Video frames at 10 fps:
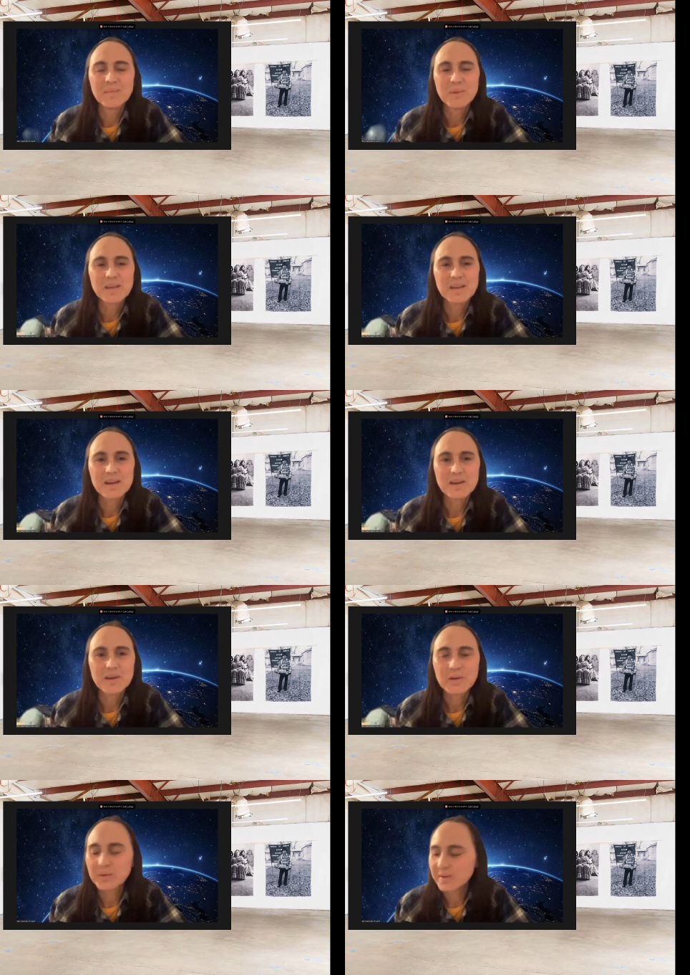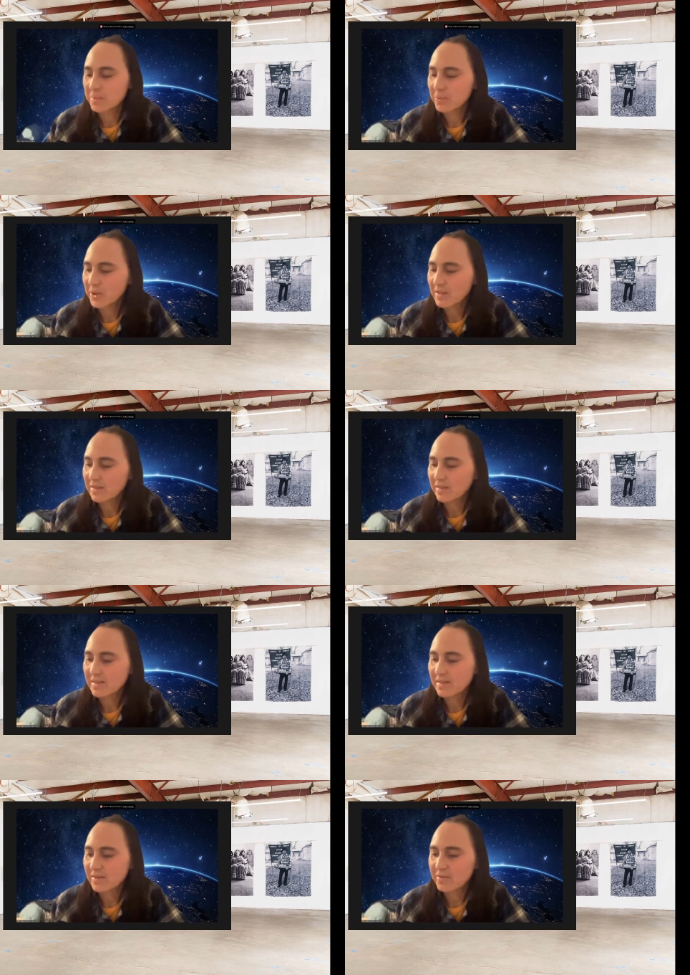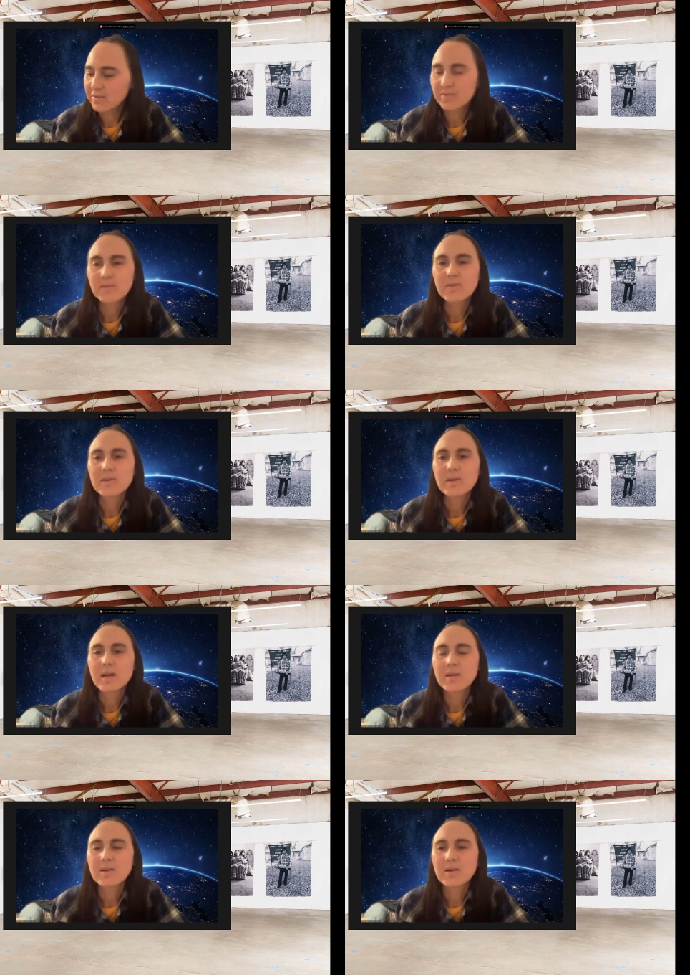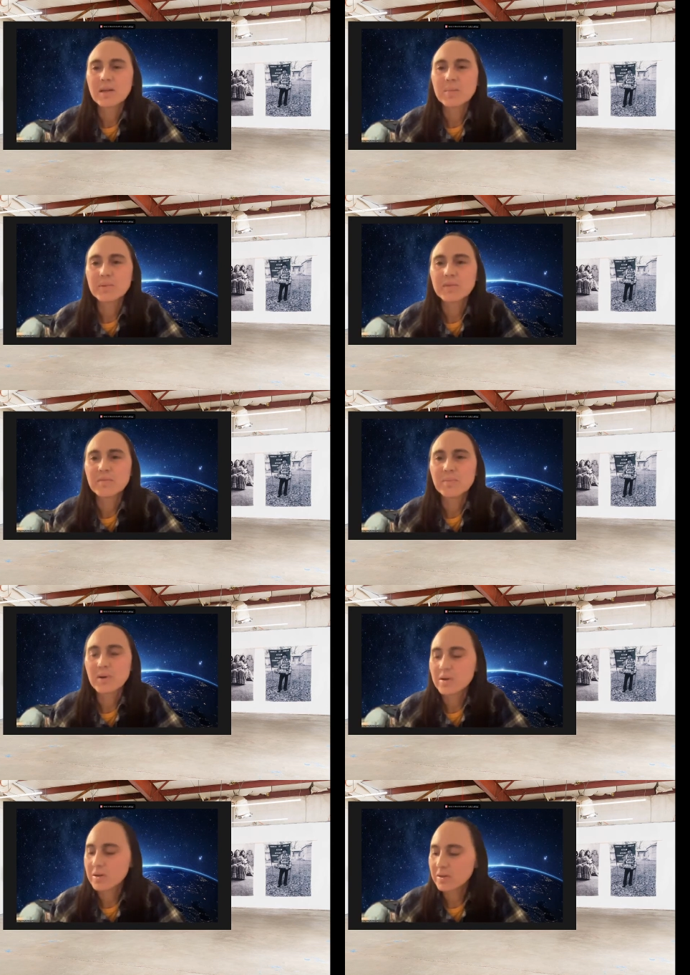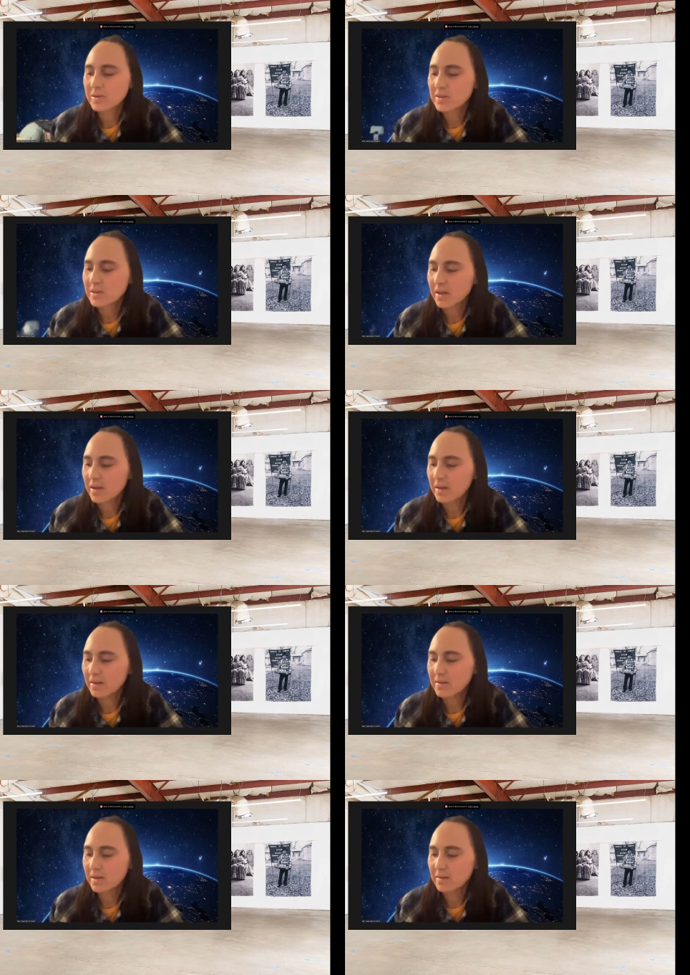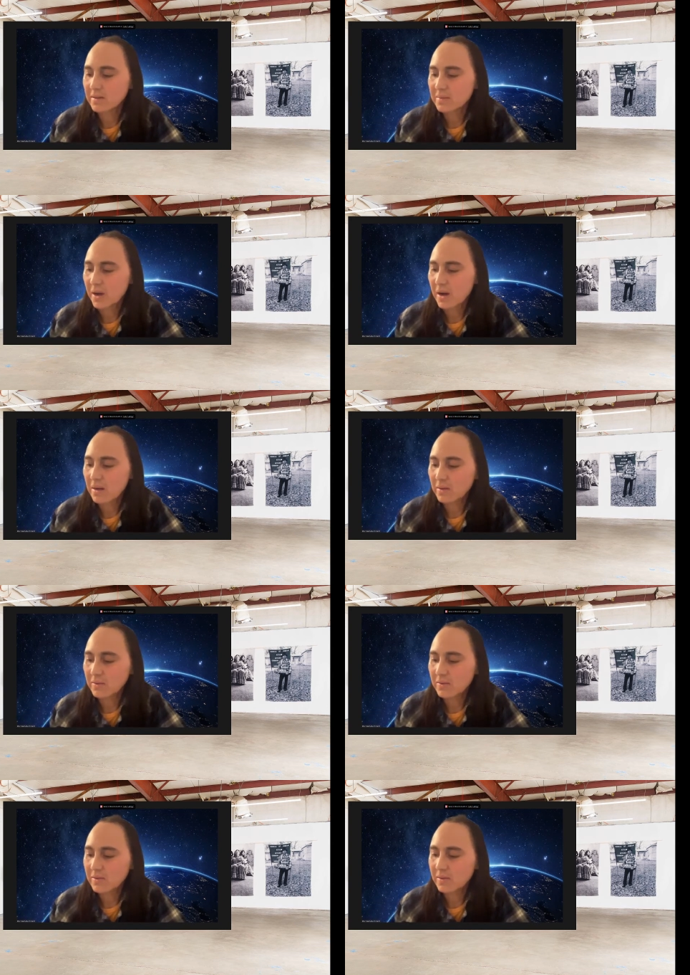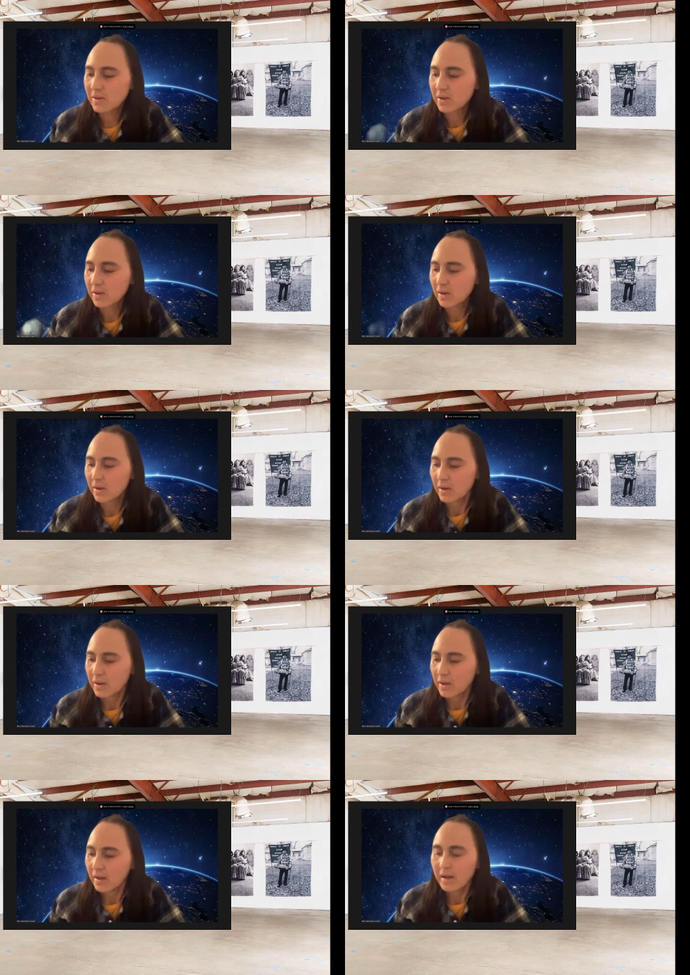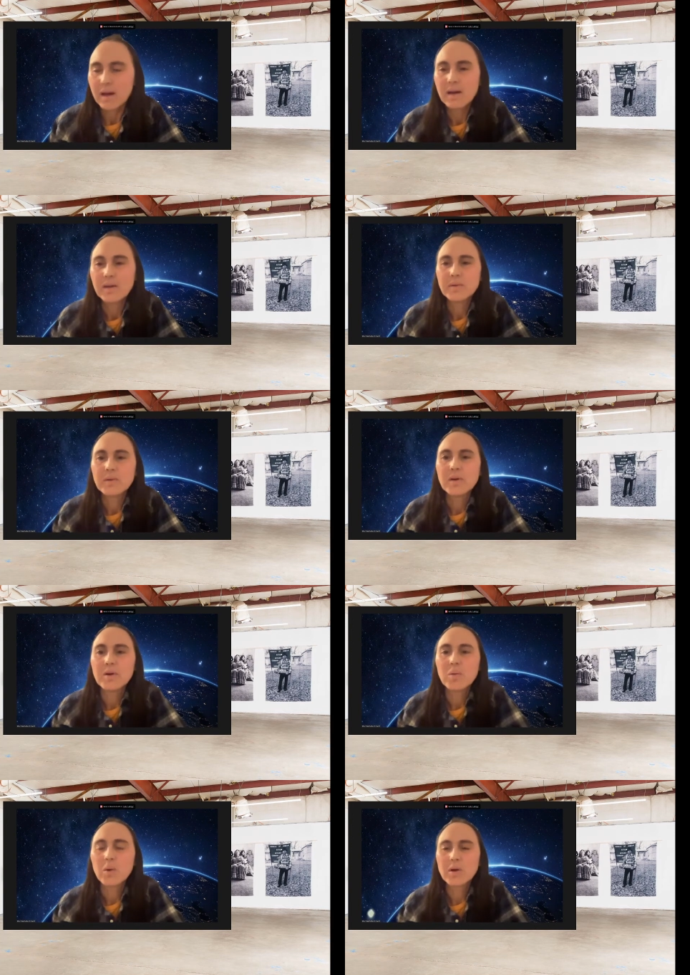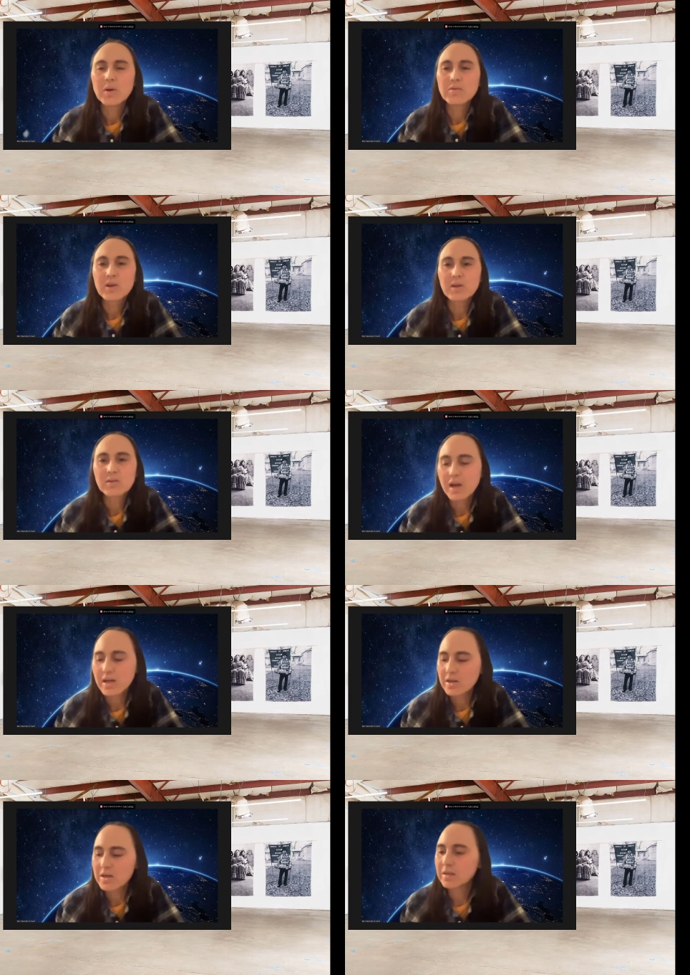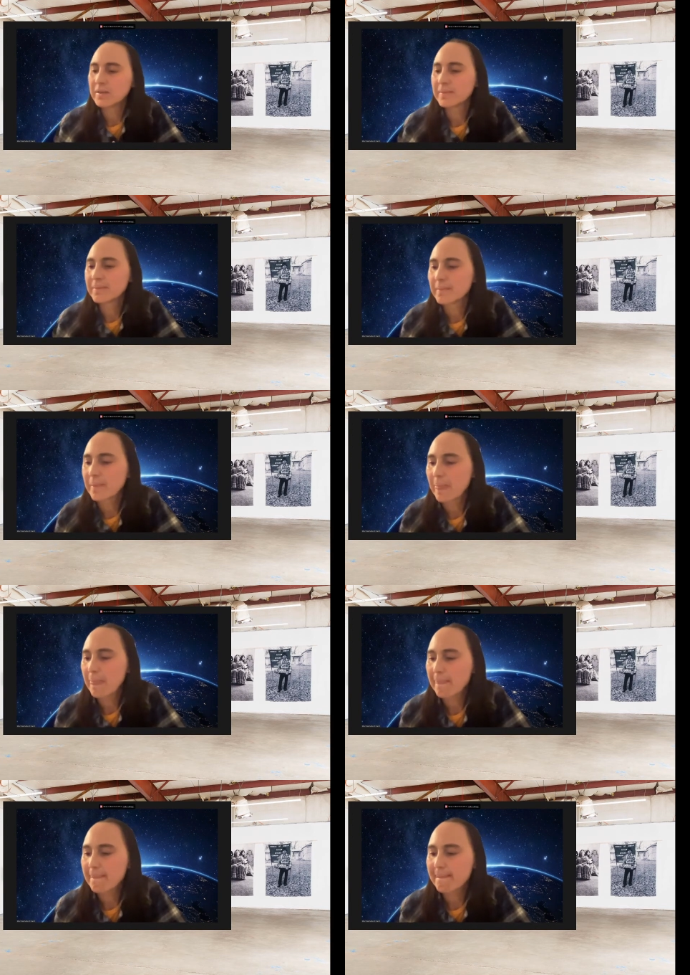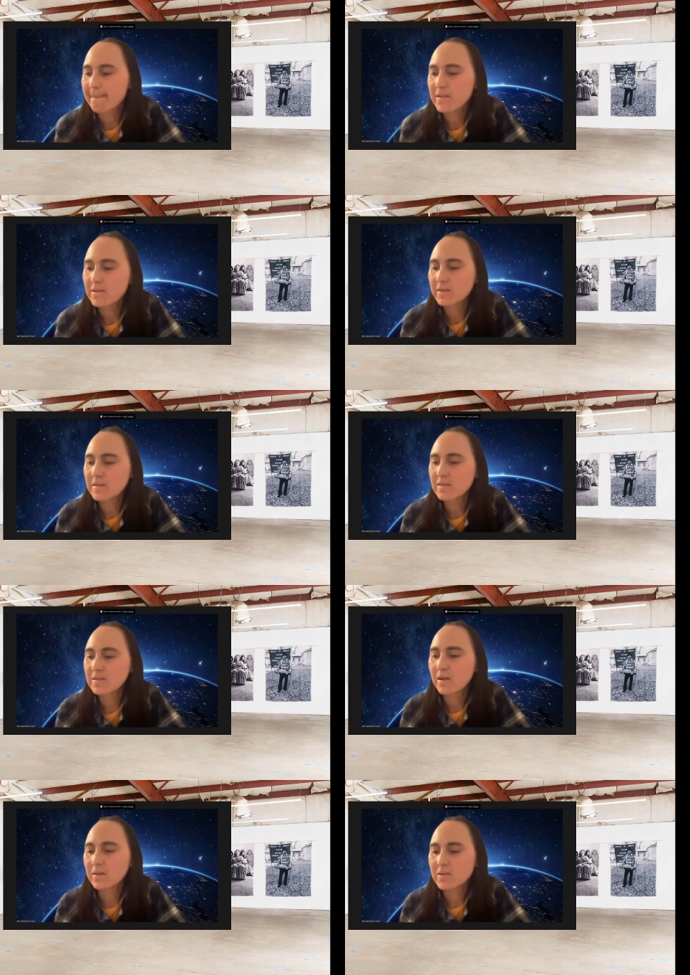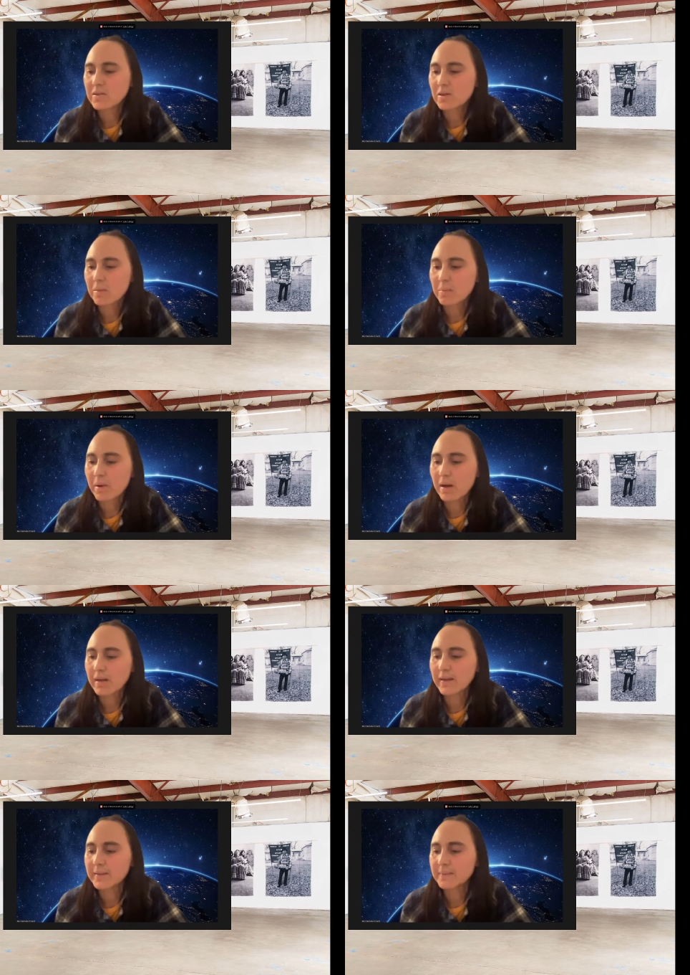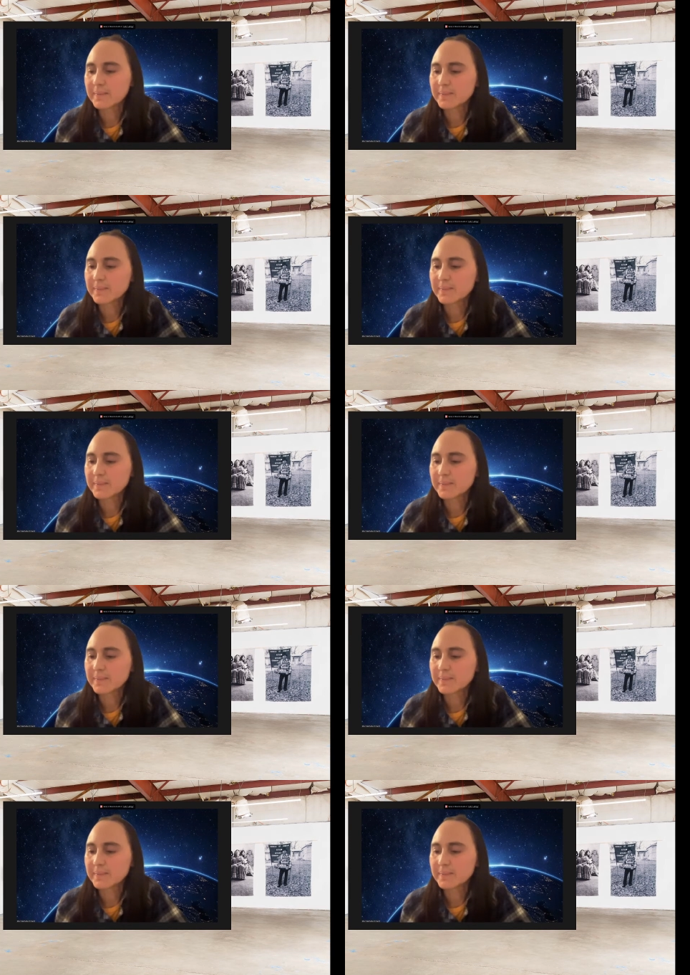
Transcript: being echoed in the presence of Edgar Heap of Birds and Douglas Miles and Warren Realrider. So this is called Star Pocket.